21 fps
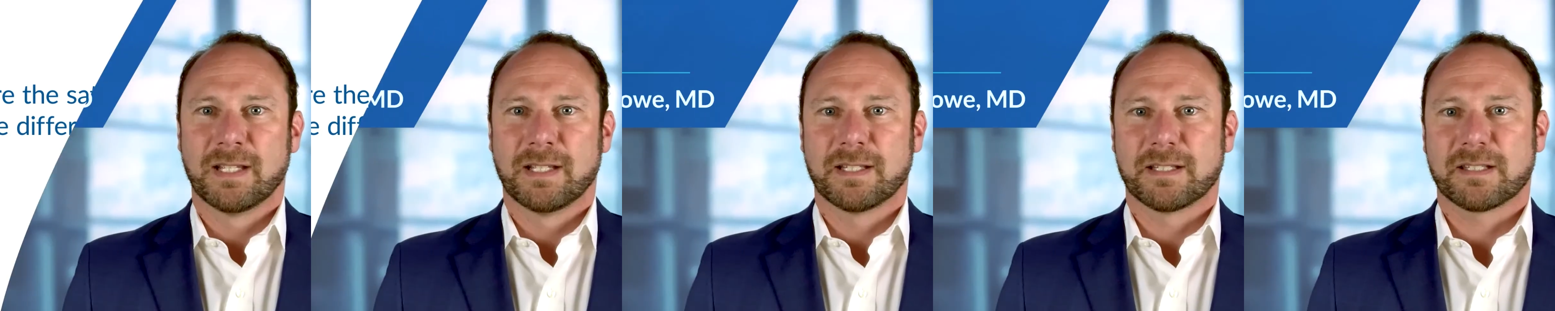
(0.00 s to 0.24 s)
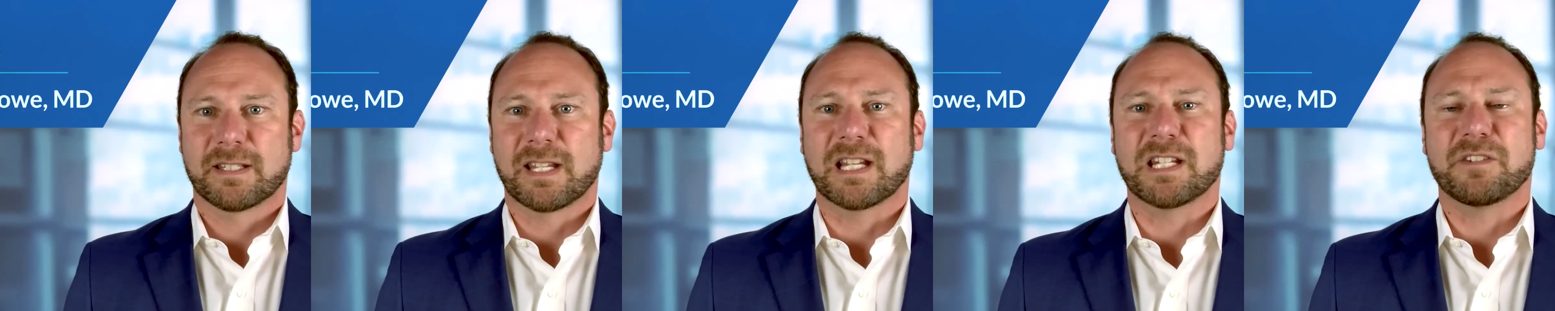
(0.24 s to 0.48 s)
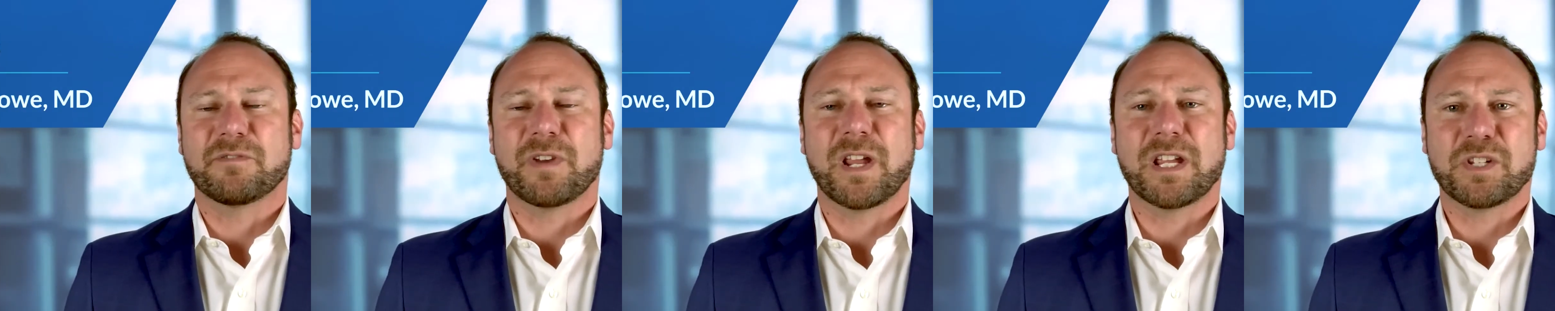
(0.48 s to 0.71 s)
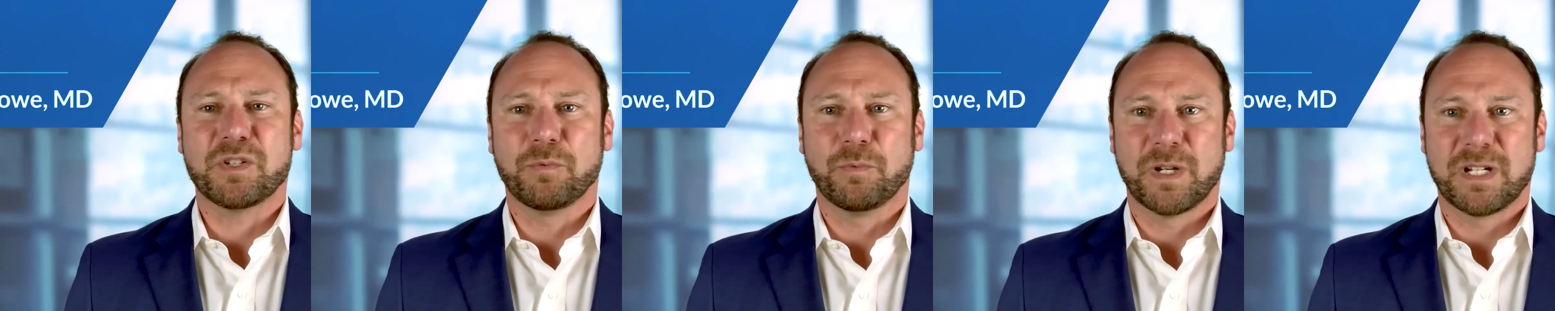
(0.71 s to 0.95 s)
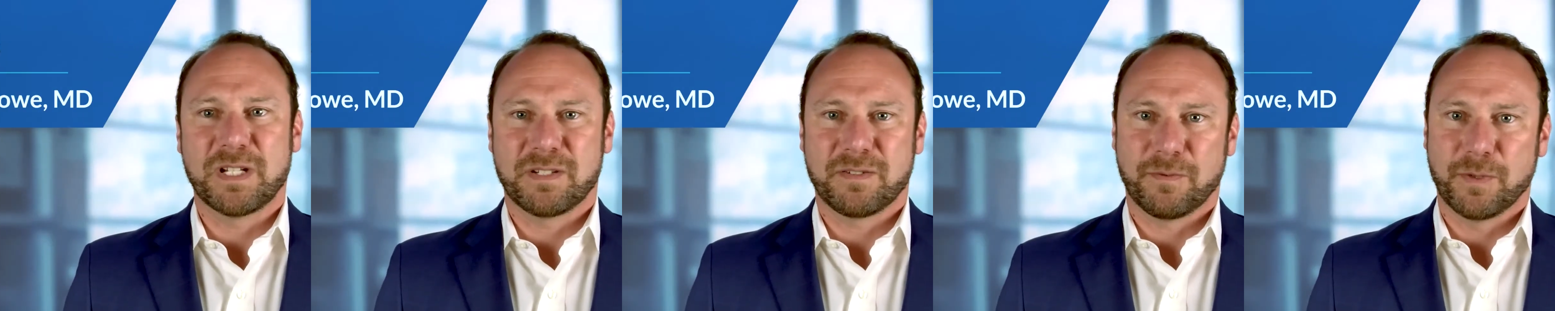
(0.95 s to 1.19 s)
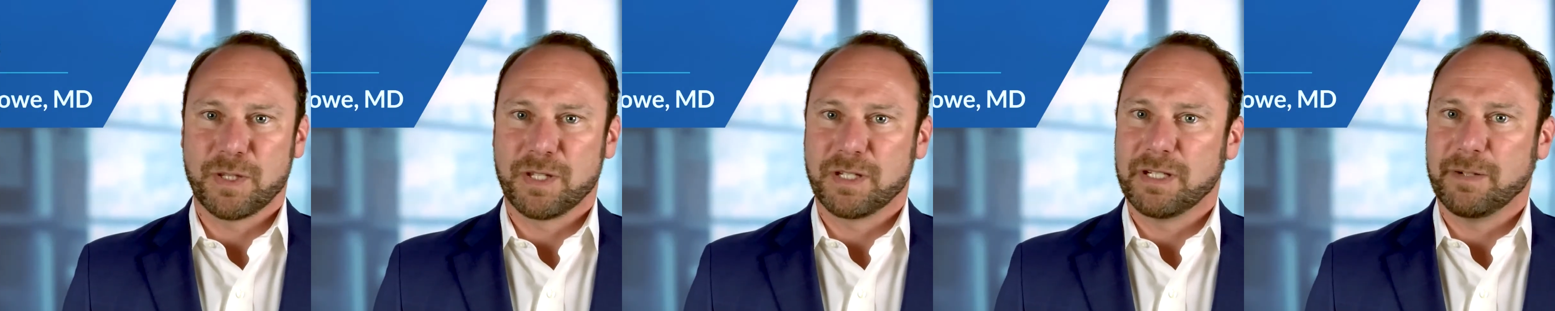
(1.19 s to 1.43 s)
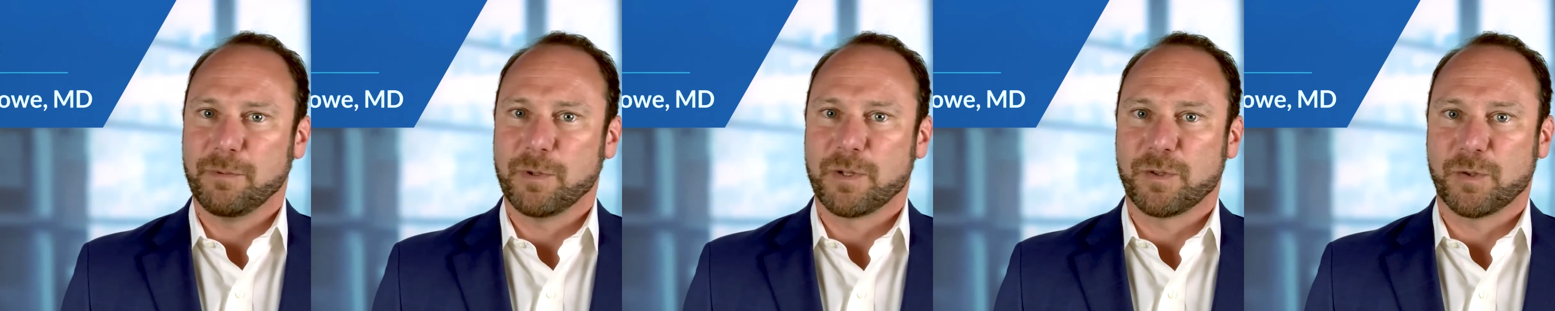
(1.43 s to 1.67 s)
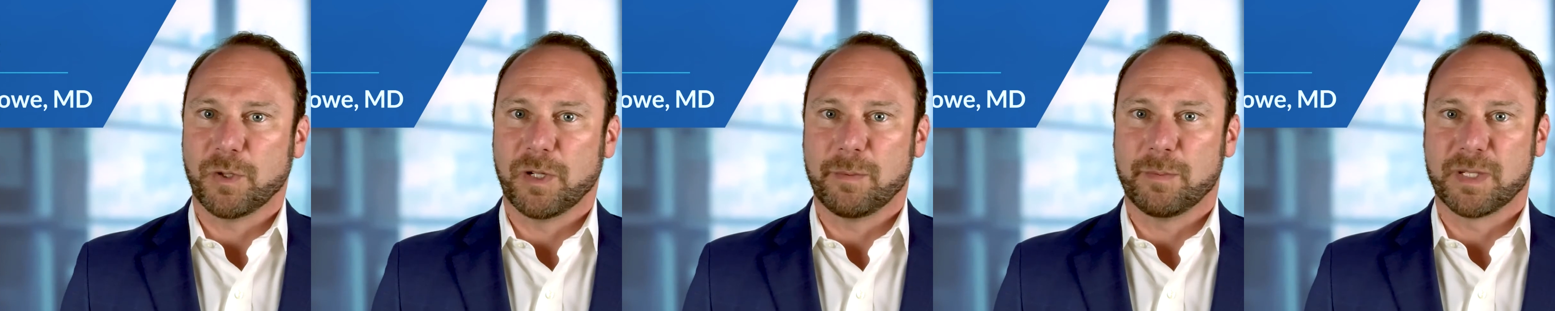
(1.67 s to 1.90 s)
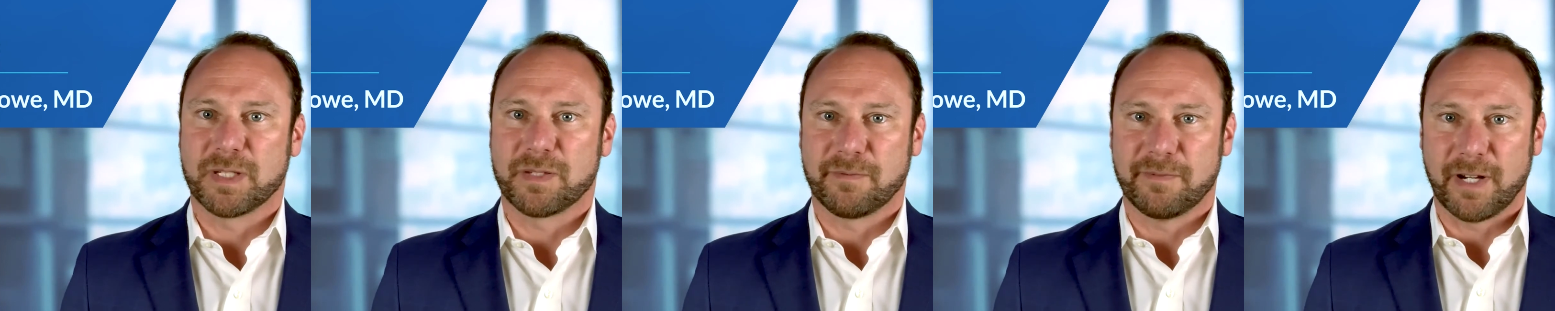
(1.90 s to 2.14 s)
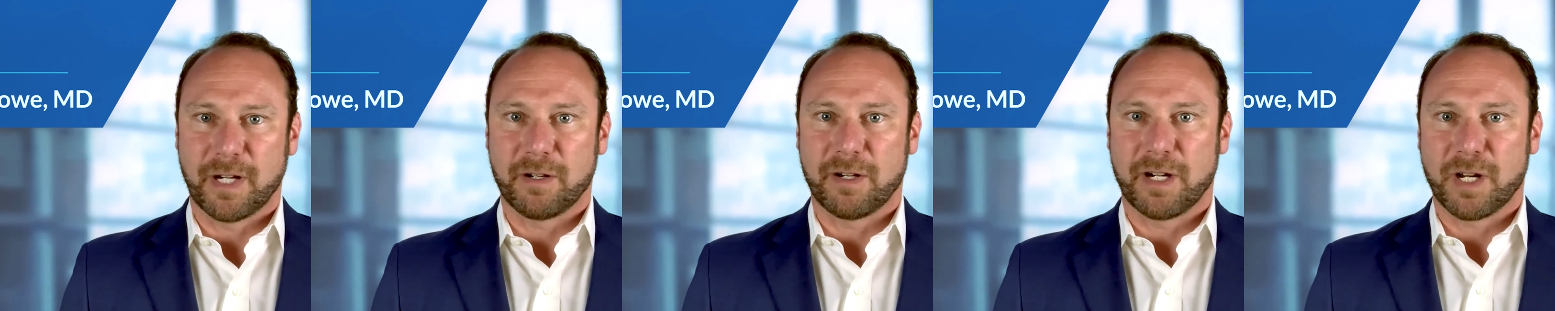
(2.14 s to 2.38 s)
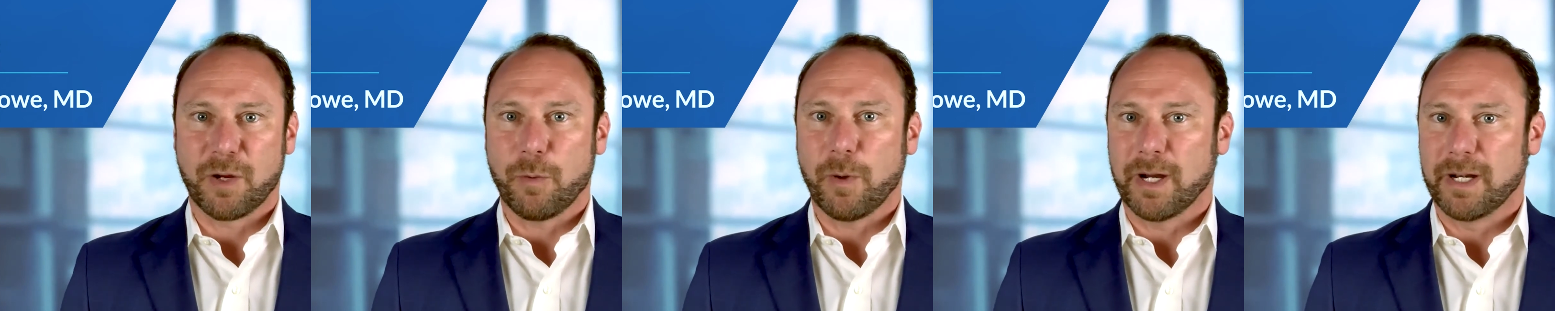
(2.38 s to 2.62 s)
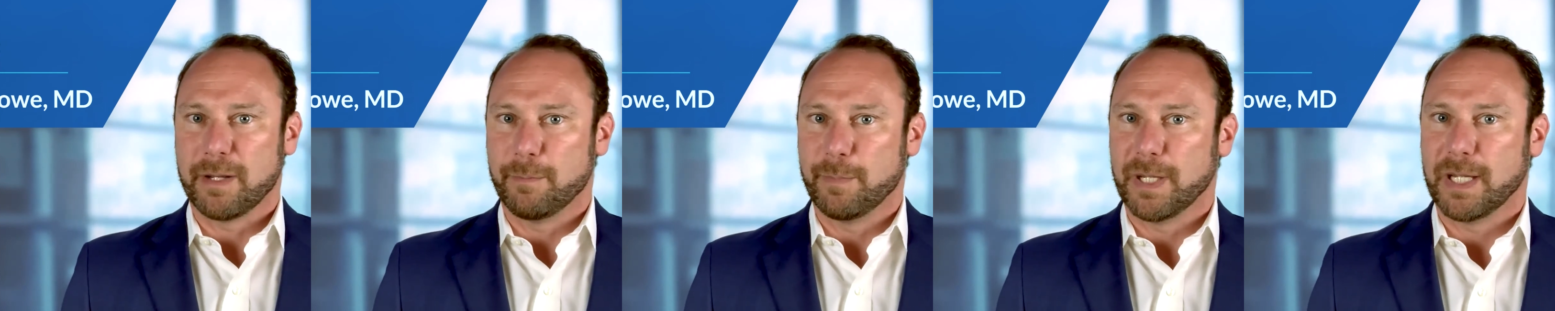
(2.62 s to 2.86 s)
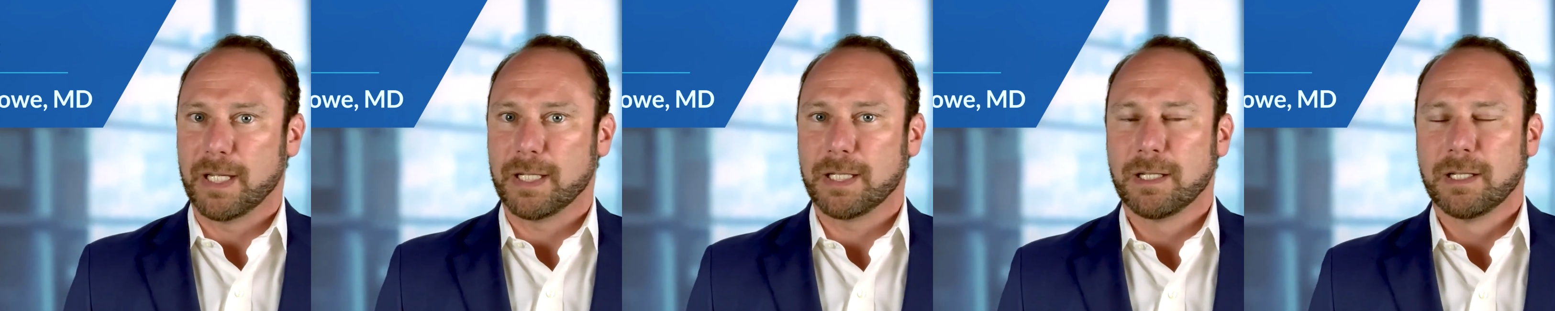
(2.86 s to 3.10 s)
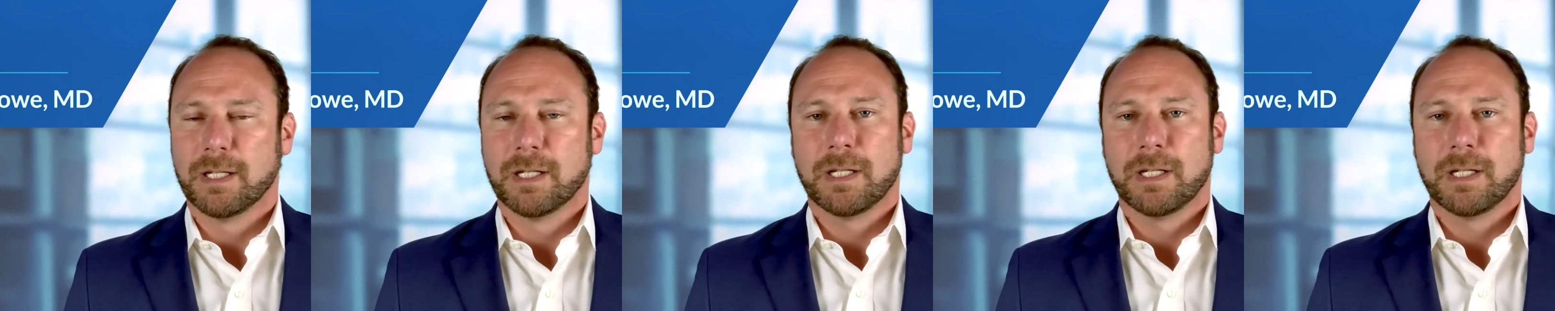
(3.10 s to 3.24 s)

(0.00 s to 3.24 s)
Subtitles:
Satisfaction rates for the different treatments vary quite a bit,